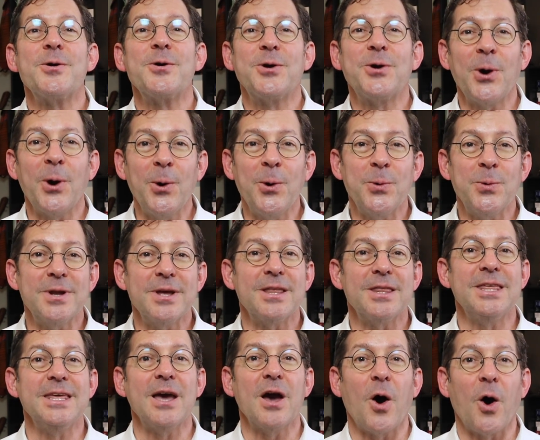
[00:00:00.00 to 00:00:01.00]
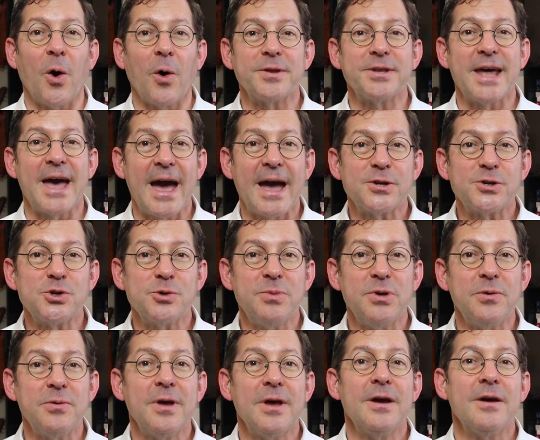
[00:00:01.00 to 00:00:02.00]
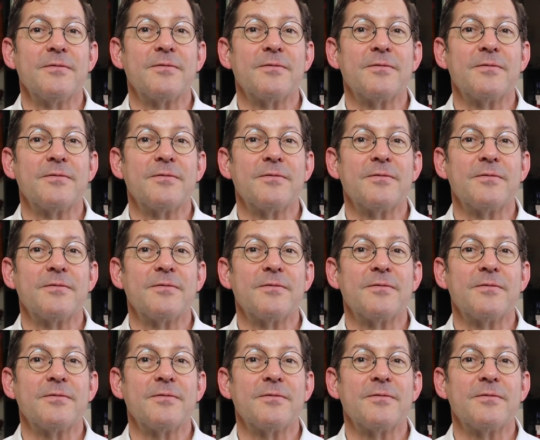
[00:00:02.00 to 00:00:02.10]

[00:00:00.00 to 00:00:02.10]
code the alt attribute